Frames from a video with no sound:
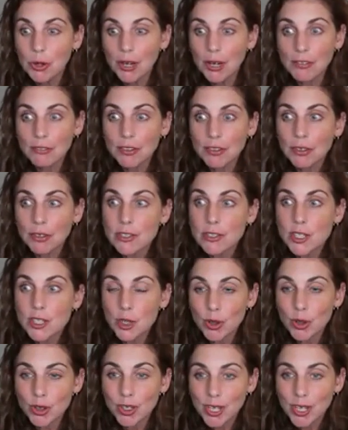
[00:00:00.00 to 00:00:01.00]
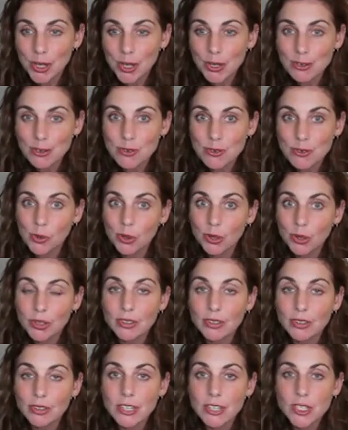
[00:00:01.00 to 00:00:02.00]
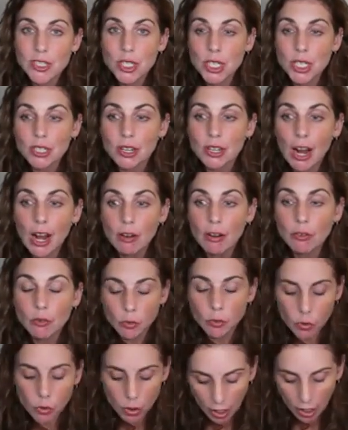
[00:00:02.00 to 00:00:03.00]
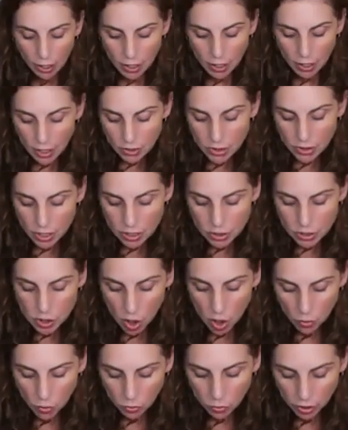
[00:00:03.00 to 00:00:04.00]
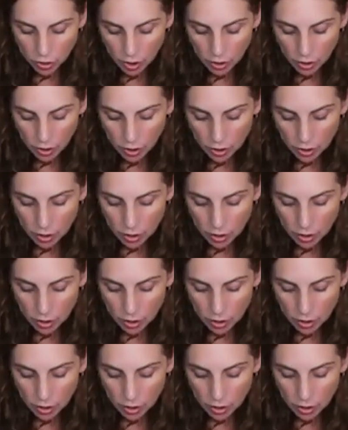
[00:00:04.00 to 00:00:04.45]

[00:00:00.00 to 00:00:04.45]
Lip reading: Even though it's 13 years old, there's still a ground floor. There's only